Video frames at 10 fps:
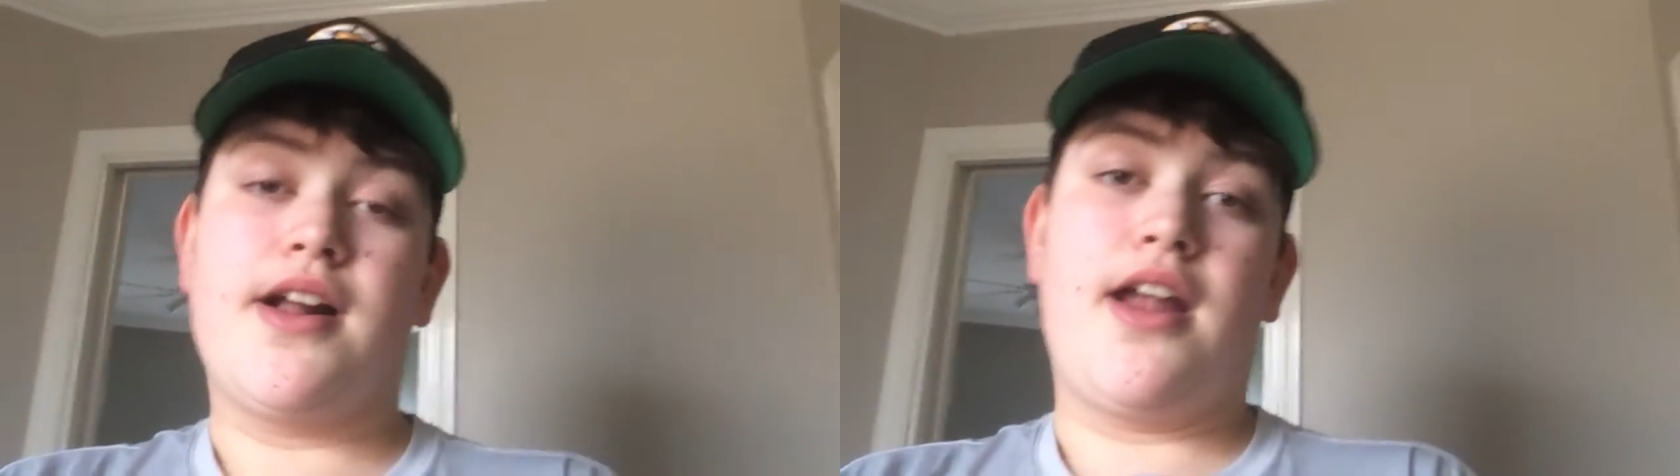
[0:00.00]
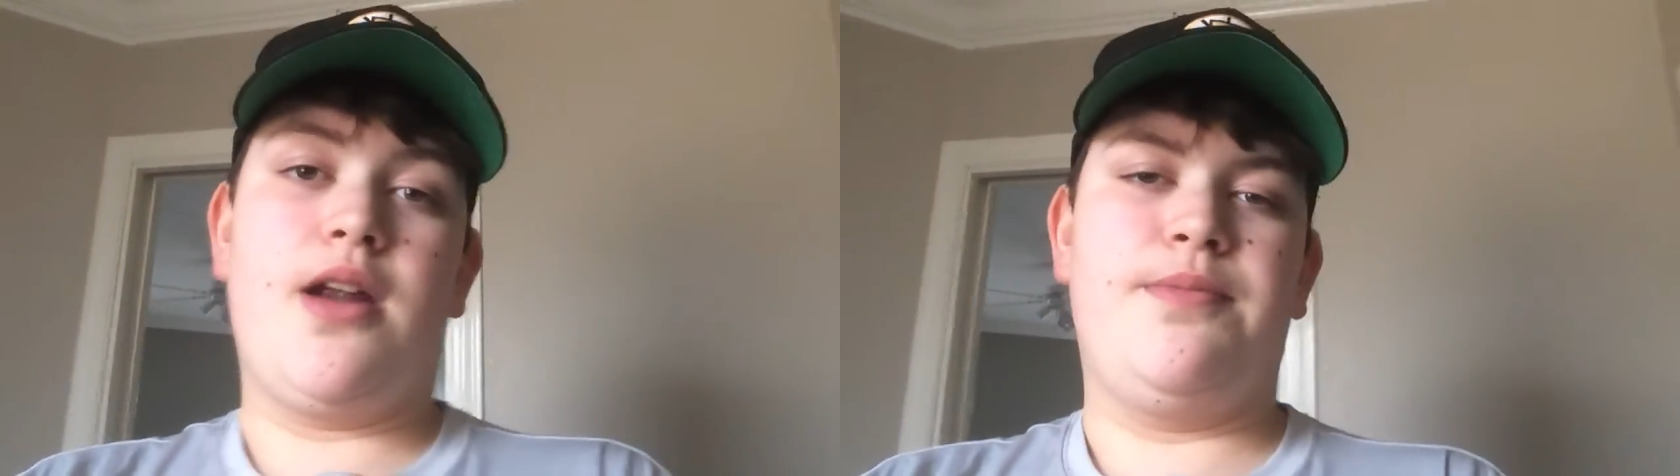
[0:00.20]

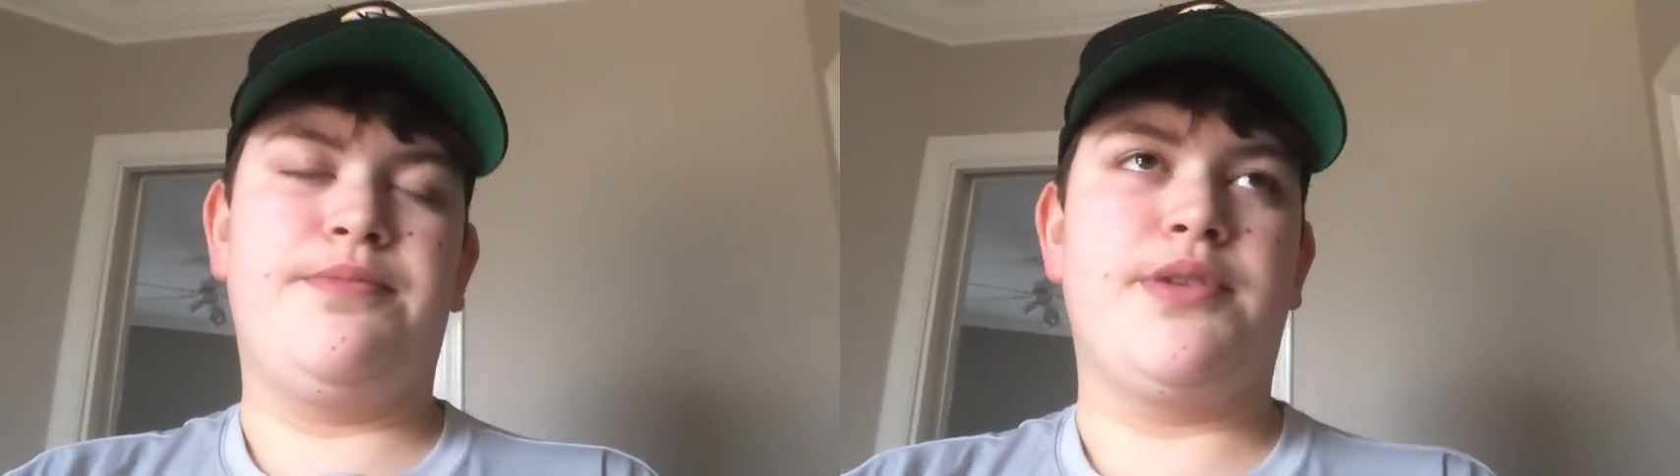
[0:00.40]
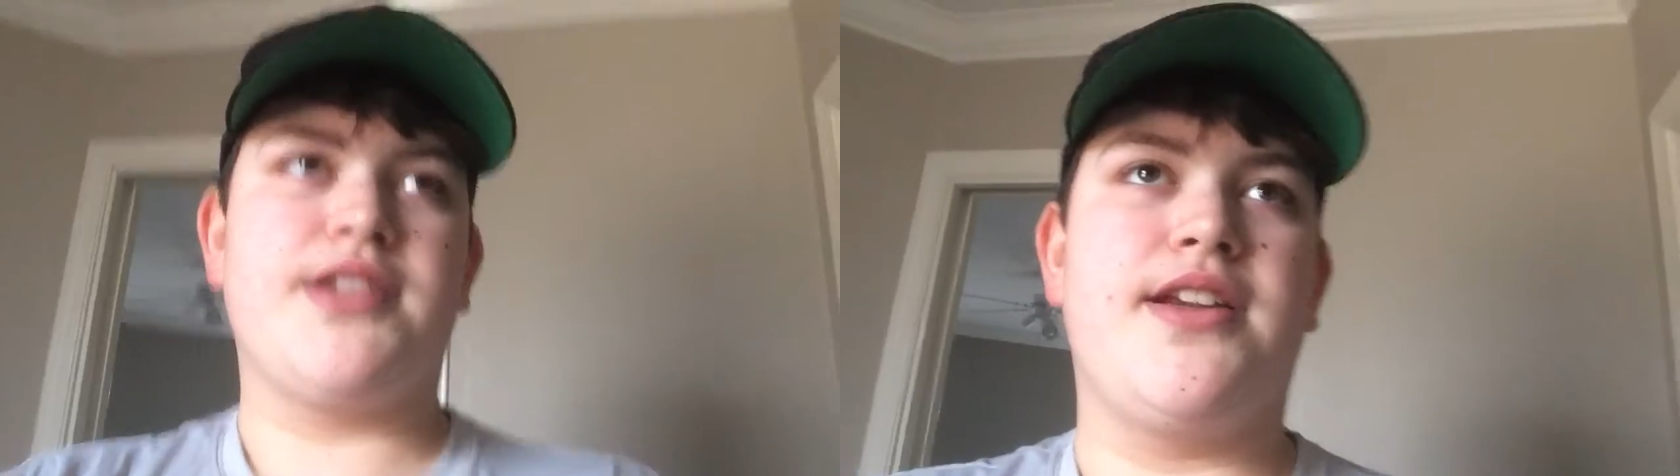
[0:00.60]

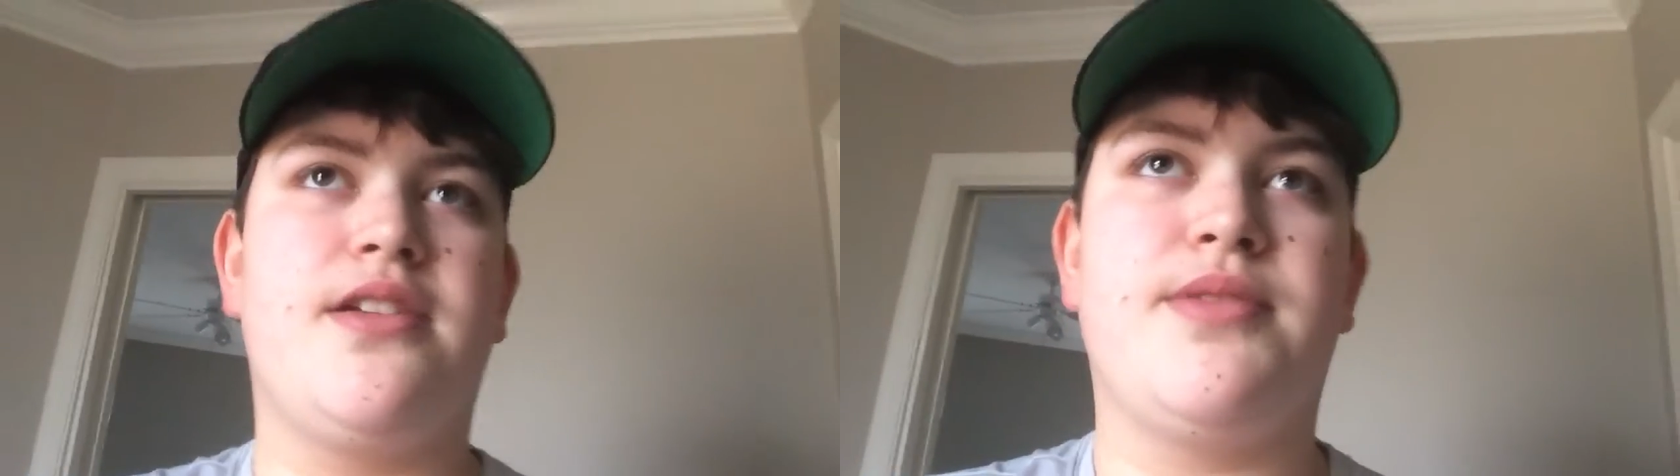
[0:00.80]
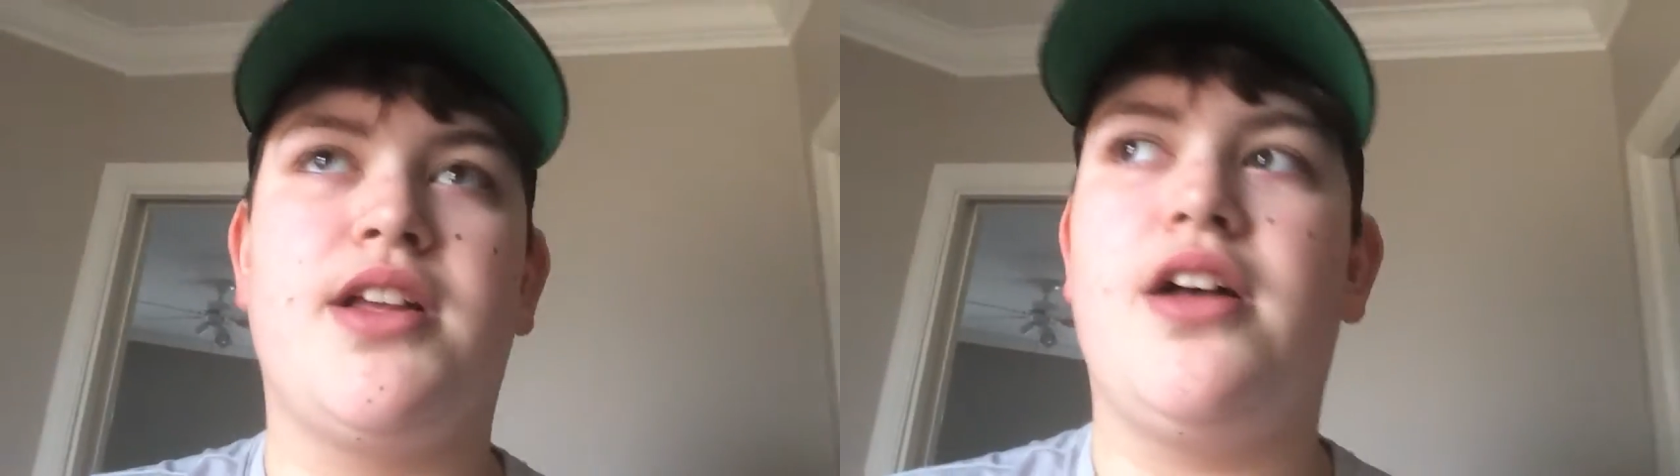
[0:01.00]
of presented
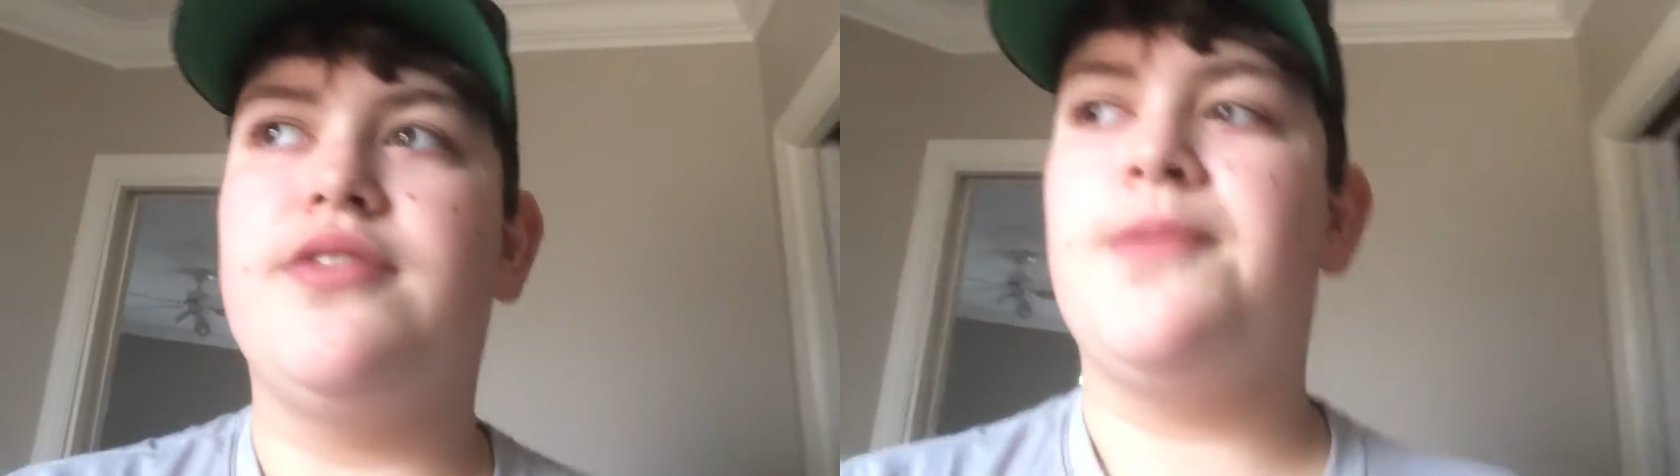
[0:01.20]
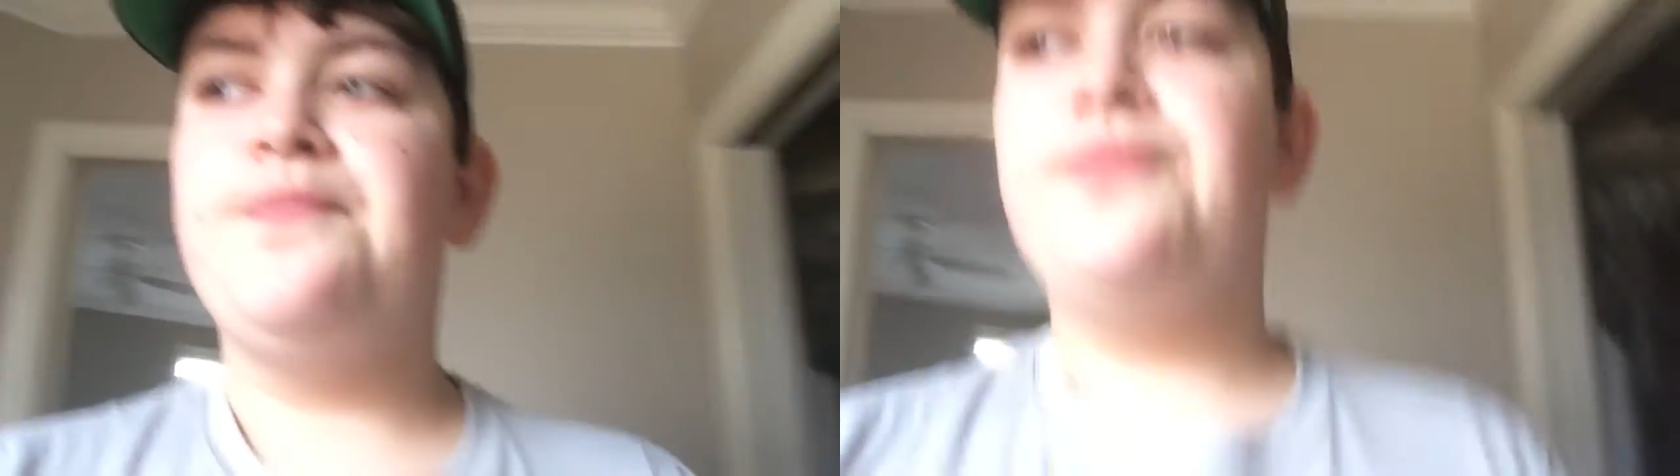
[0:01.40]

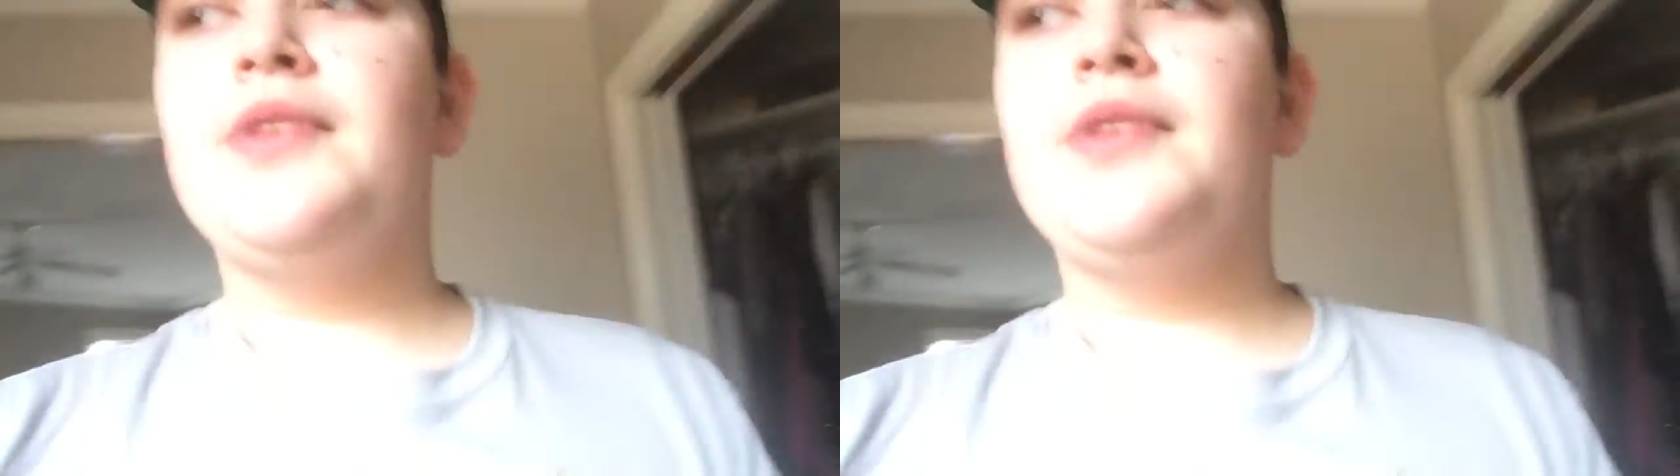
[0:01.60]
themselves.